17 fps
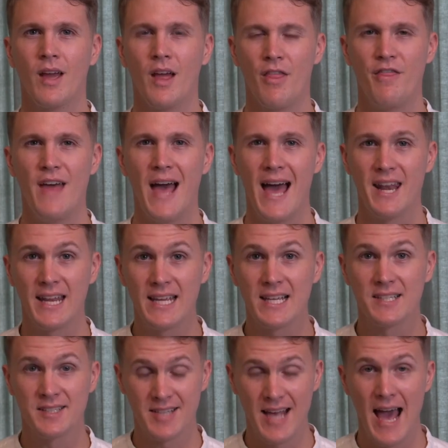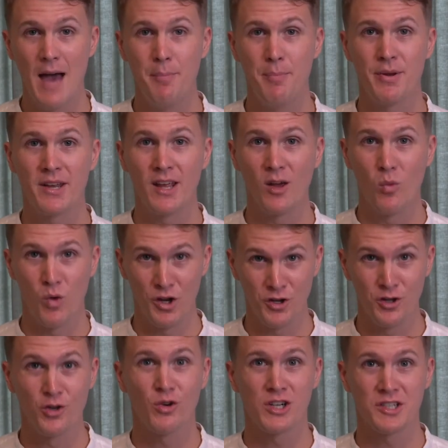that is happening when
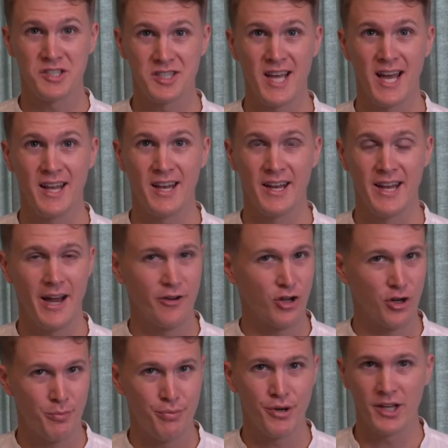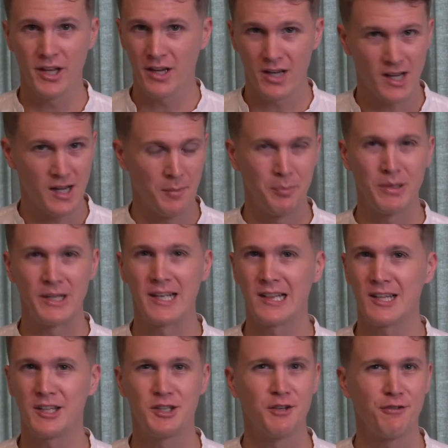you are steady now you're bringing a
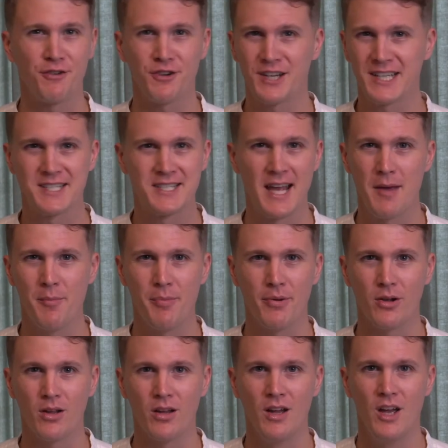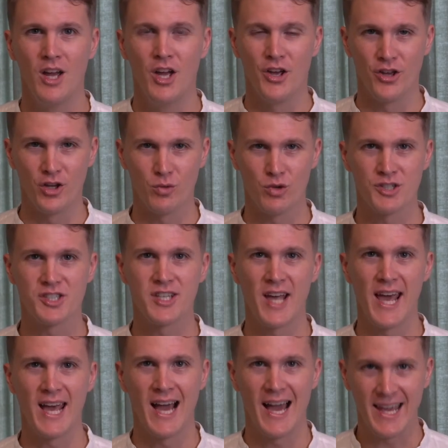completely different example you were
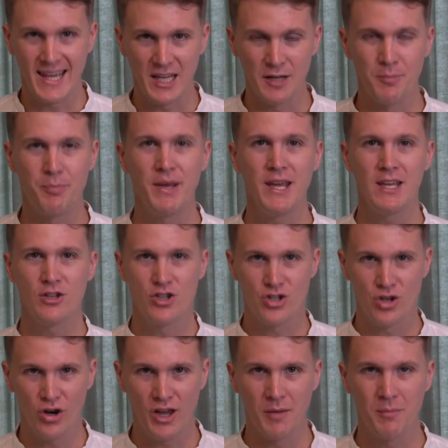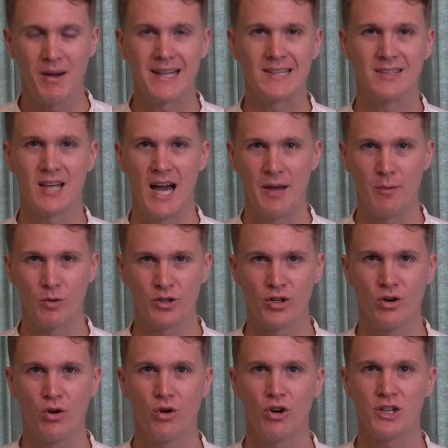saying I can be enjoying my time with
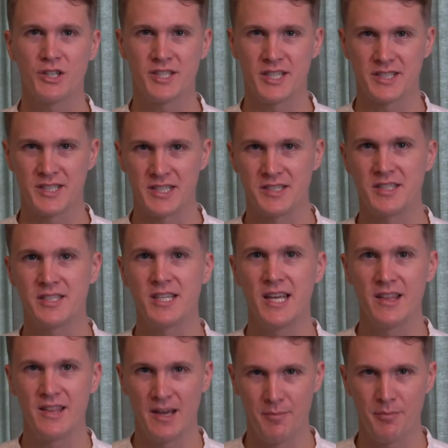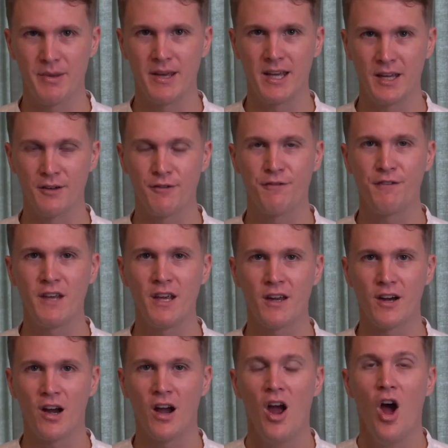the horses and see them being in
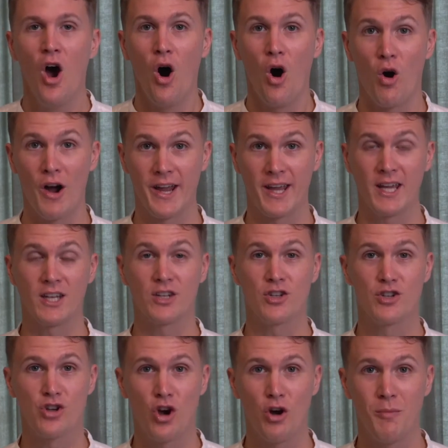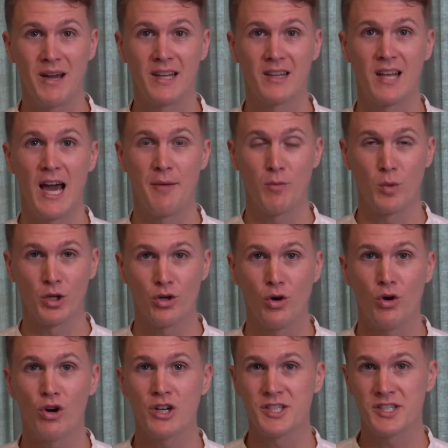fear, or I can enjoy my time with
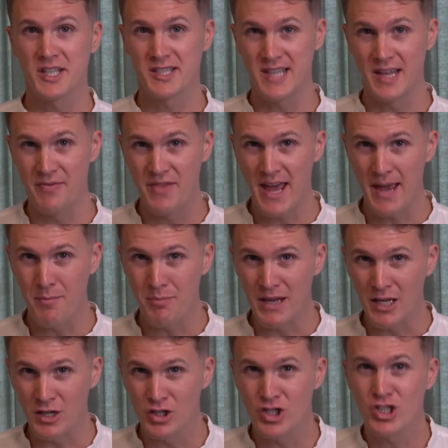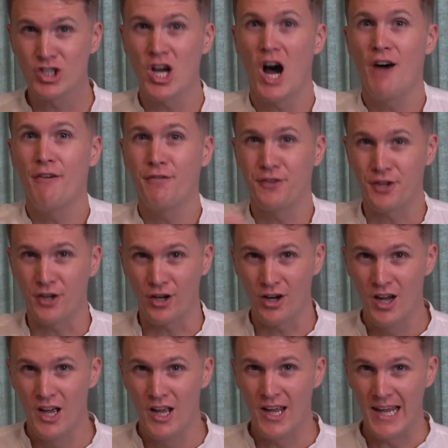horses and them being
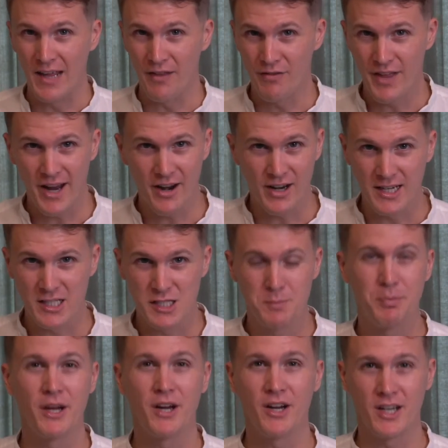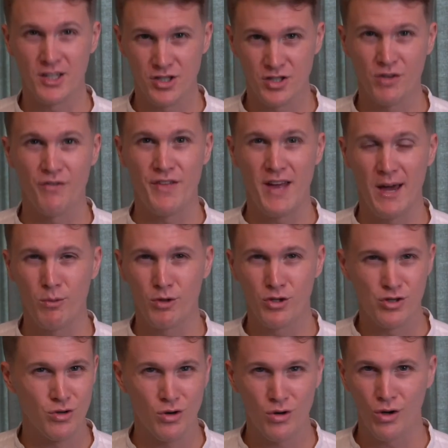softer in their experience of that
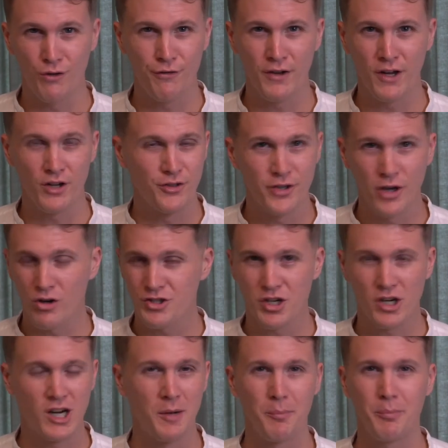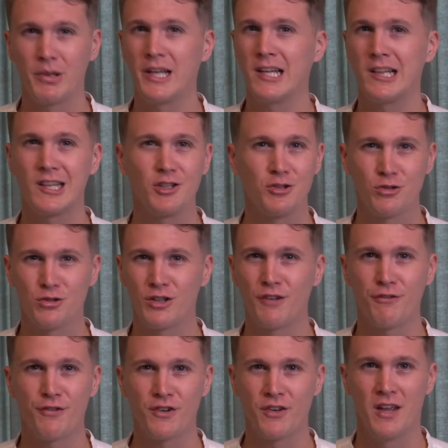which you call fear. Those are completely two
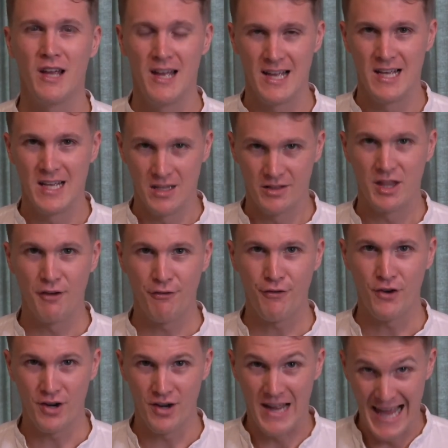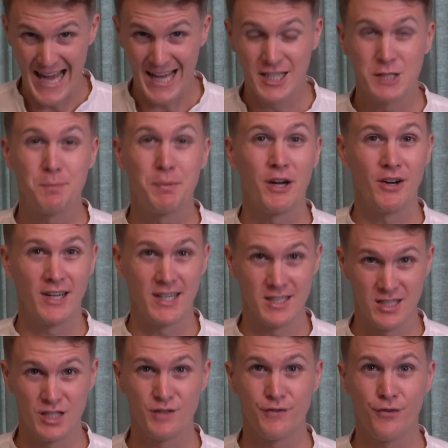different different
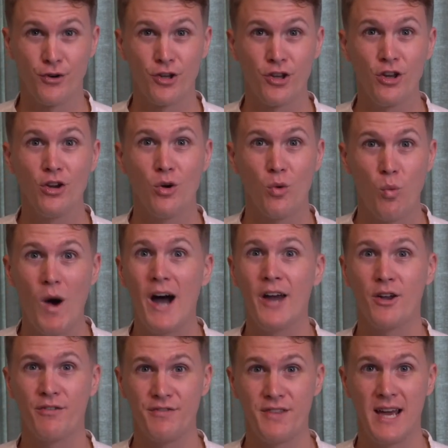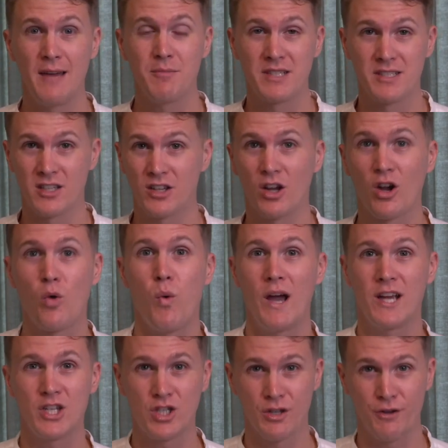experiences for you. One of them is that the
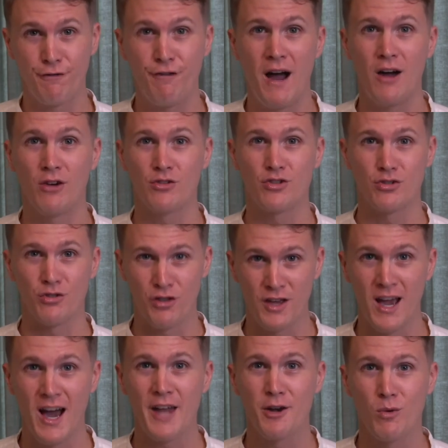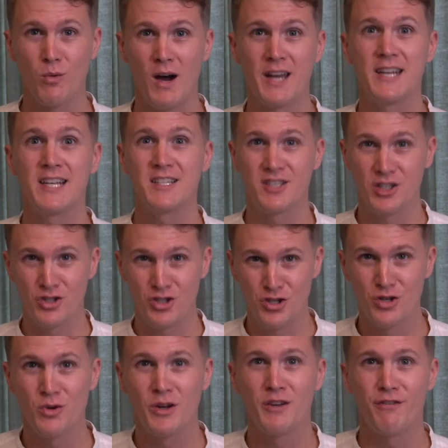question found you. The other one is that
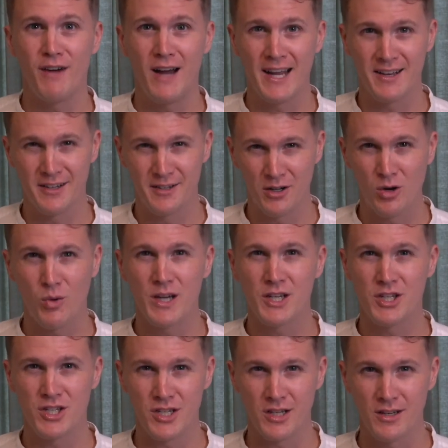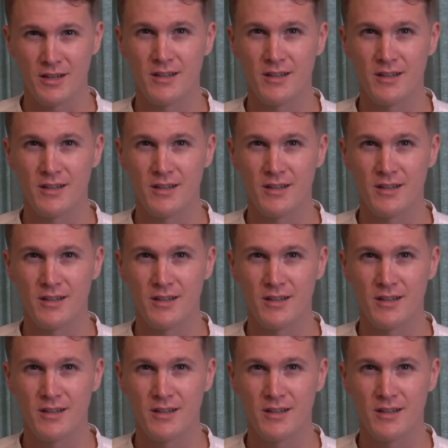you invited a question.